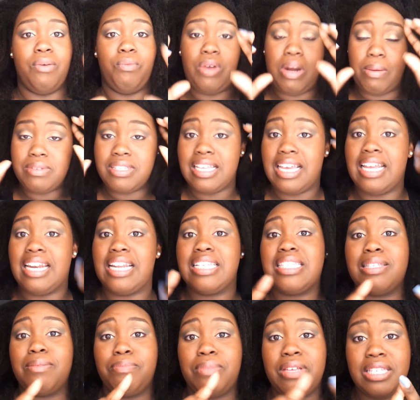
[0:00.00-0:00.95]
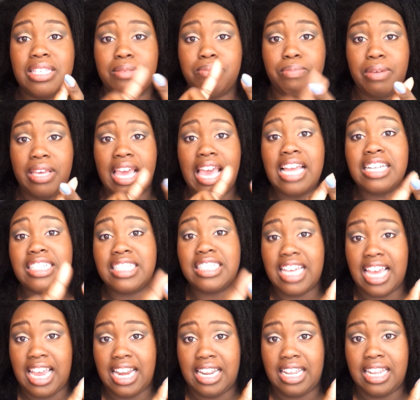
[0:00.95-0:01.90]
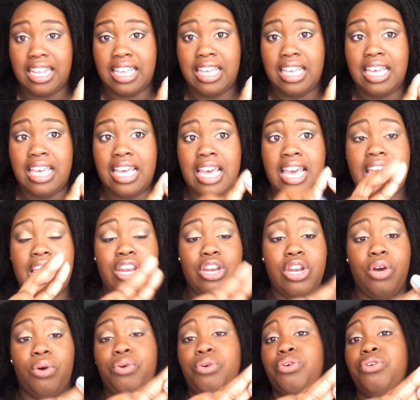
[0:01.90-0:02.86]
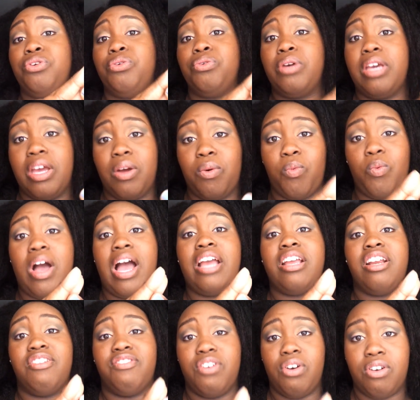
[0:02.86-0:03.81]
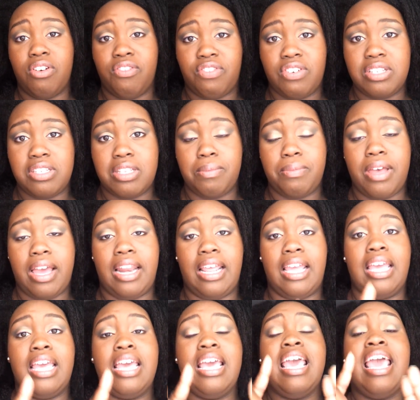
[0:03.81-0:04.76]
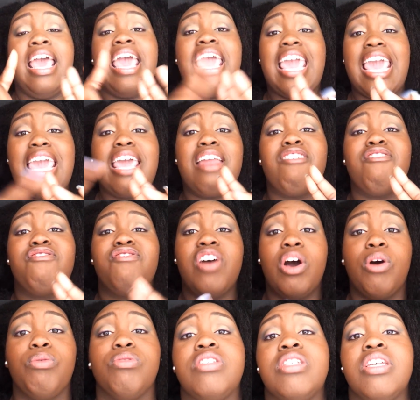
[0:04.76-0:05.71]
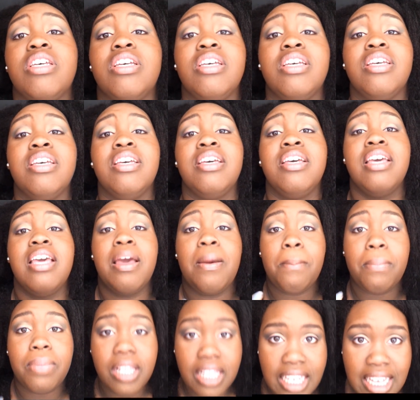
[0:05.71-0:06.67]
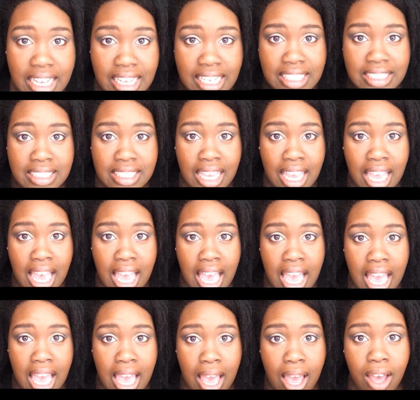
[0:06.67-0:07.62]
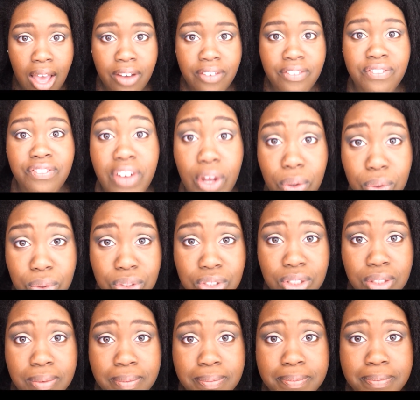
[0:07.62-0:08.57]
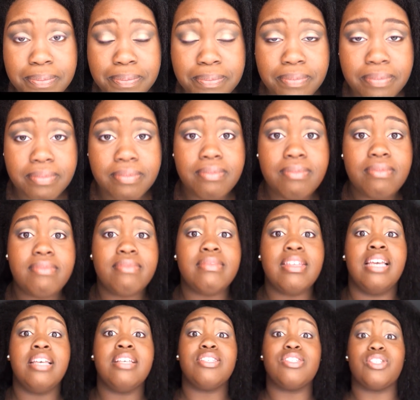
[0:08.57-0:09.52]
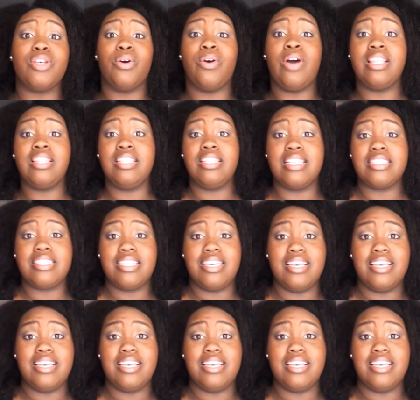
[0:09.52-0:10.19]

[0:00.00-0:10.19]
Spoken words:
what I'm saying is be educated. Know who and why you're voting for somebody. And vote. Please vote. So I think that's